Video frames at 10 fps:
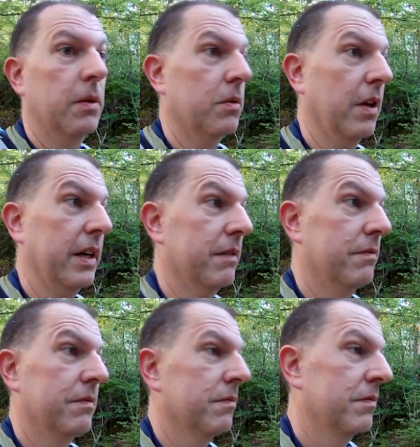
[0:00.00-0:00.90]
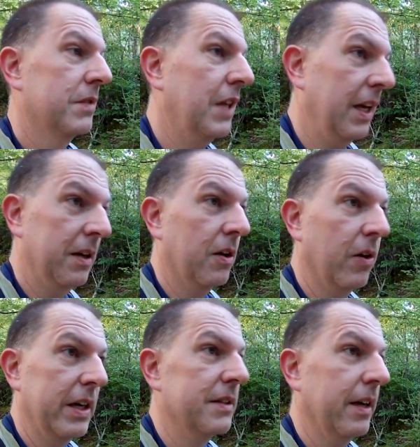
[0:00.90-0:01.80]
It was like 10
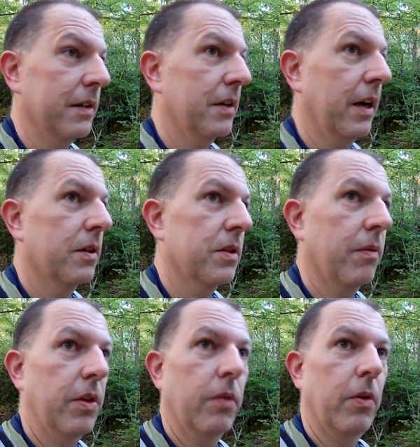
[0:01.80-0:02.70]
degrees outside or something.